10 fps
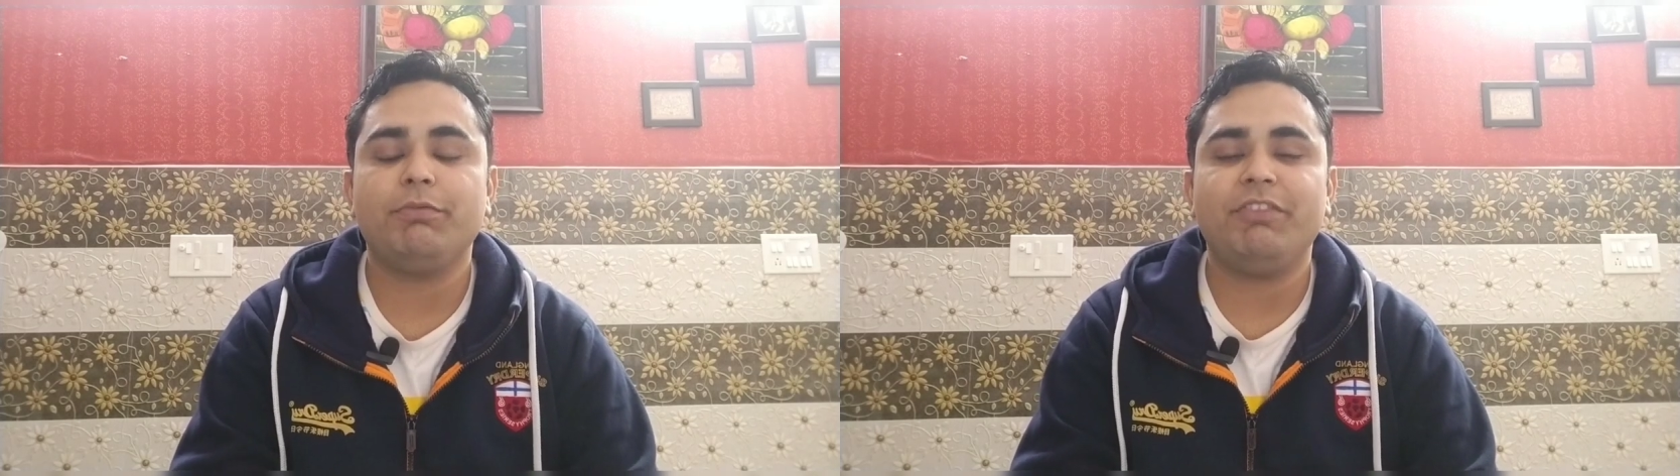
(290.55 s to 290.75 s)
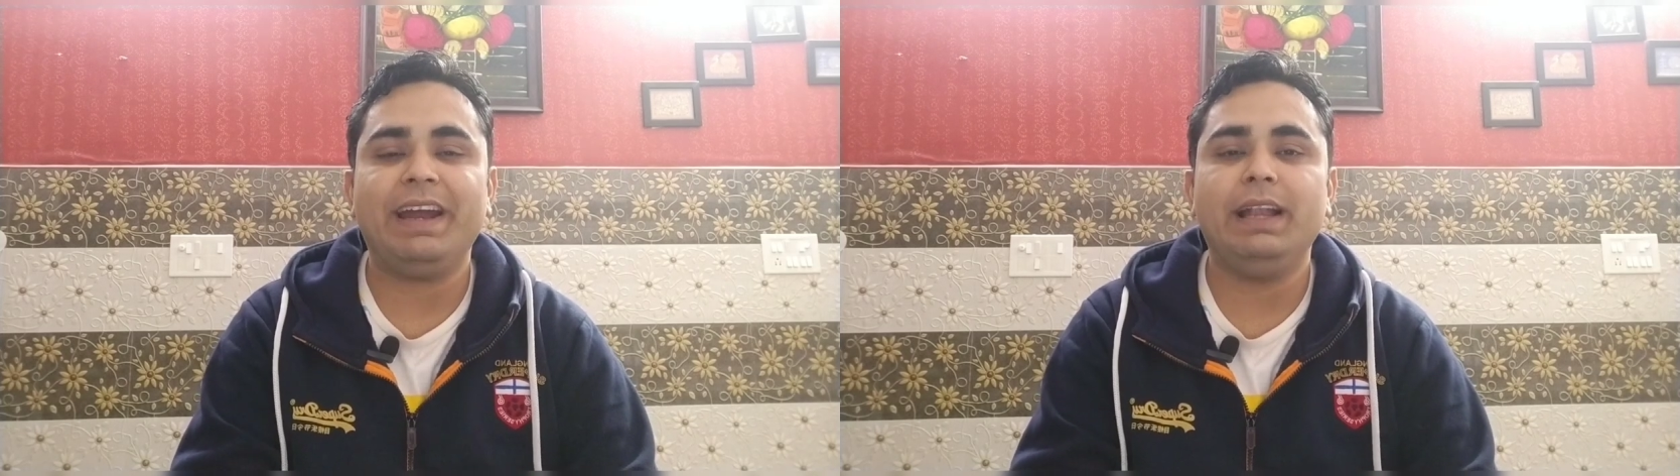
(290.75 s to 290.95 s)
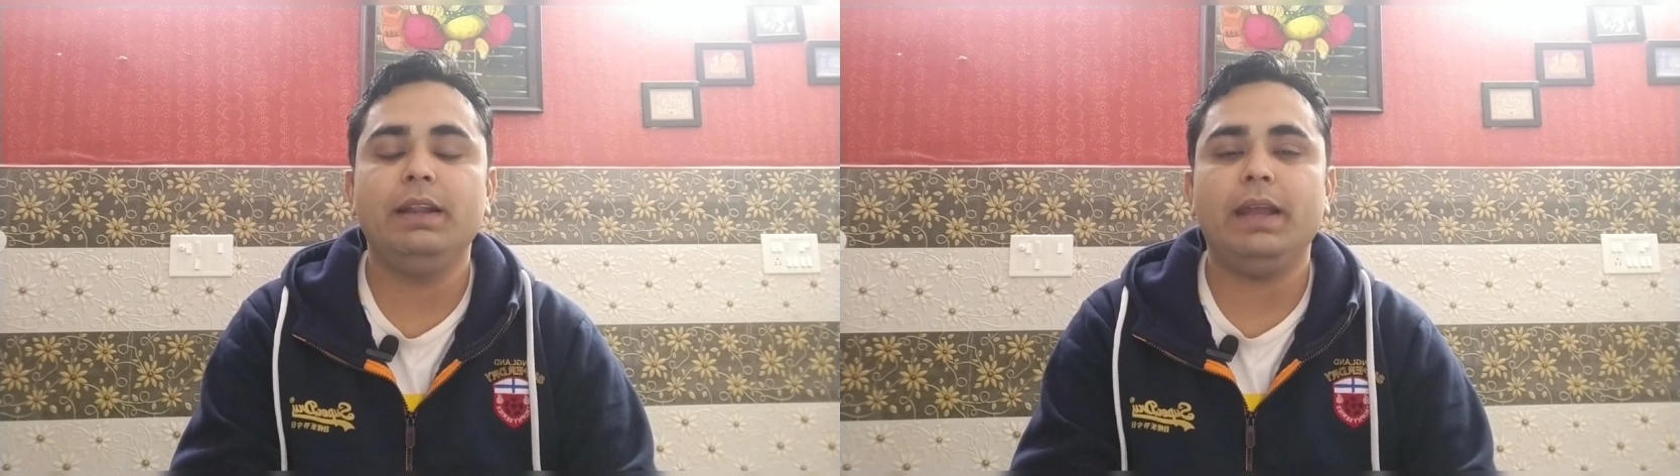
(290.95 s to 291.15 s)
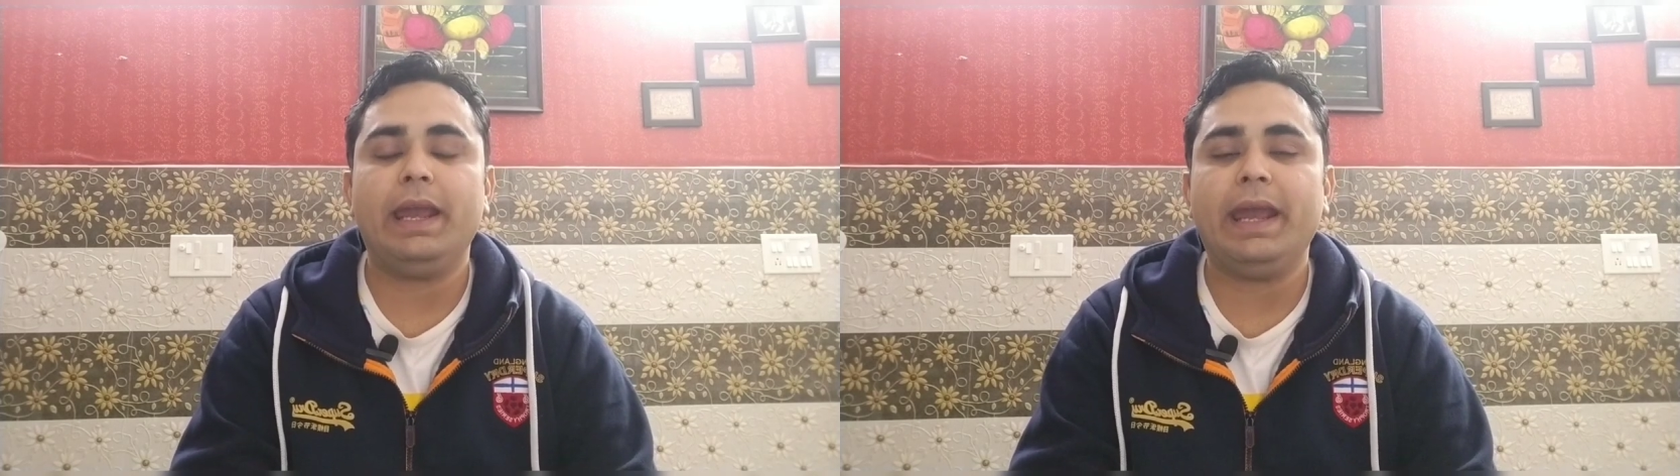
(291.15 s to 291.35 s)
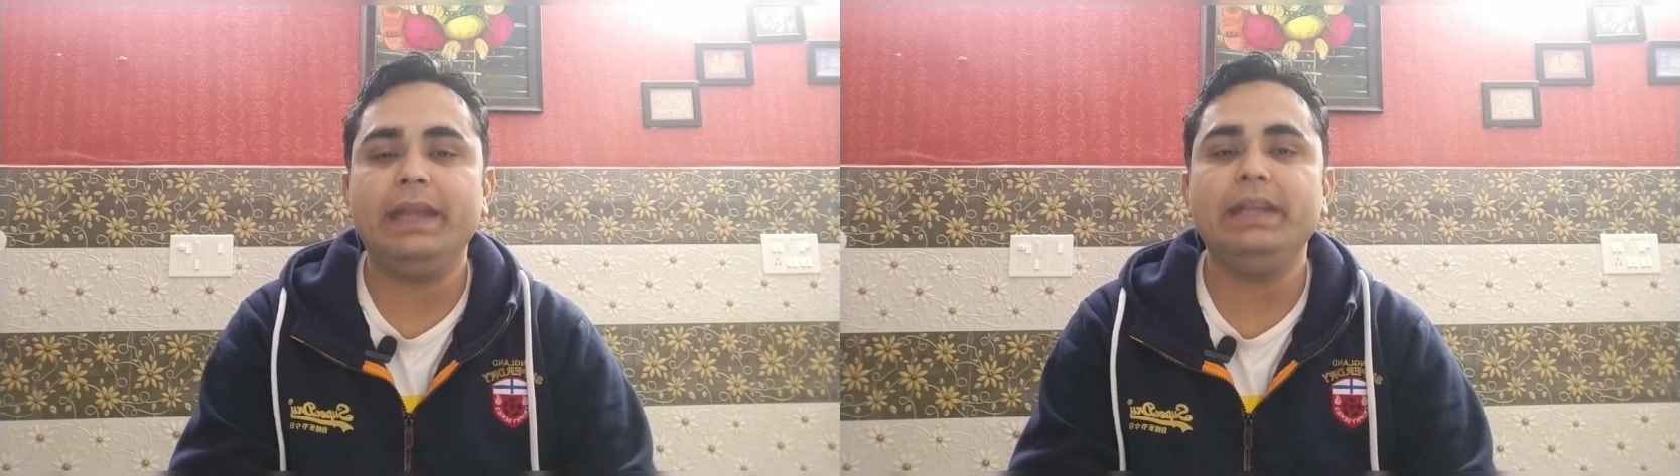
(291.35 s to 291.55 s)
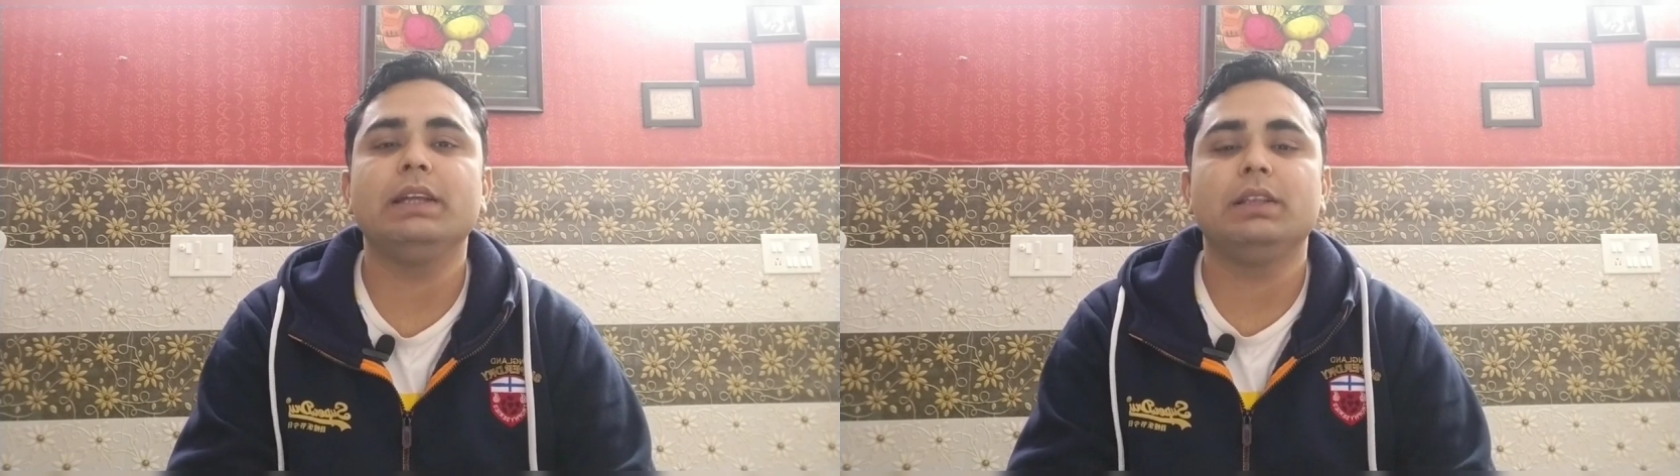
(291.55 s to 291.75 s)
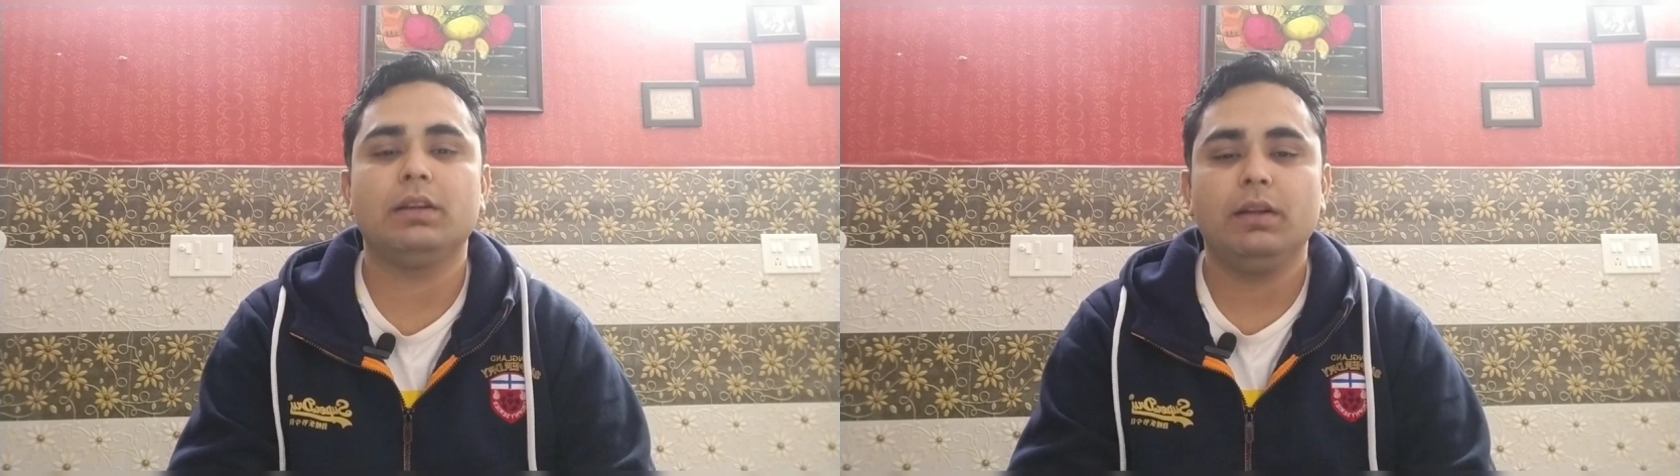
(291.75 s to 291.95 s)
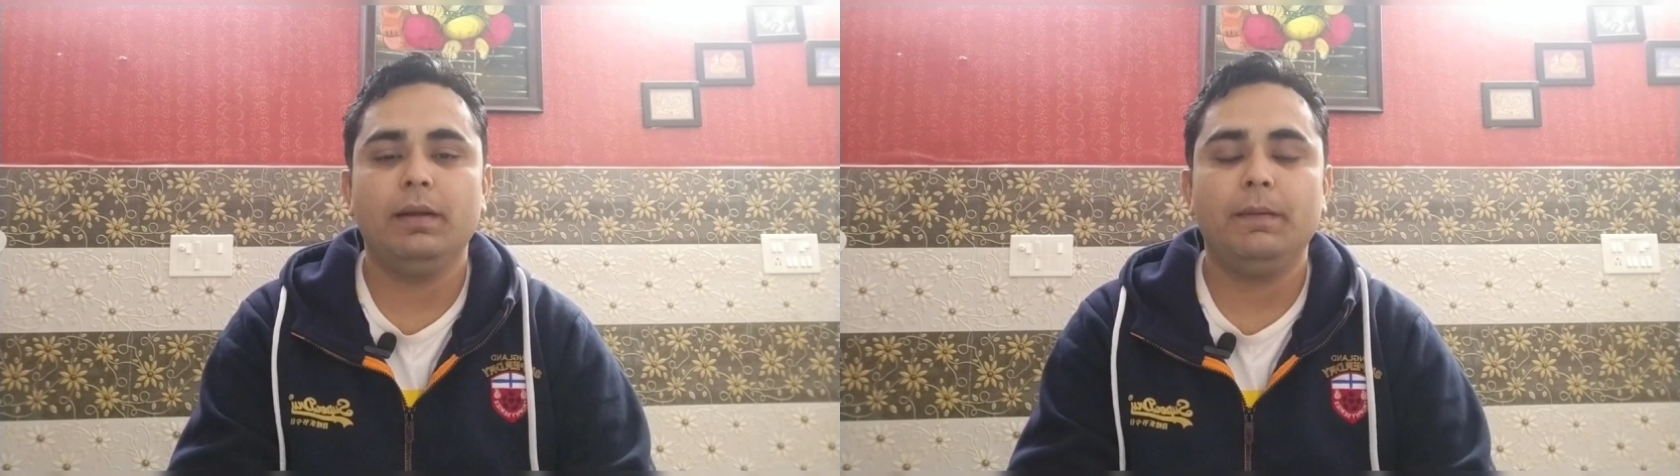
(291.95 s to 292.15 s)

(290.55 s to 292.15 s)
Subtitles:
filed any other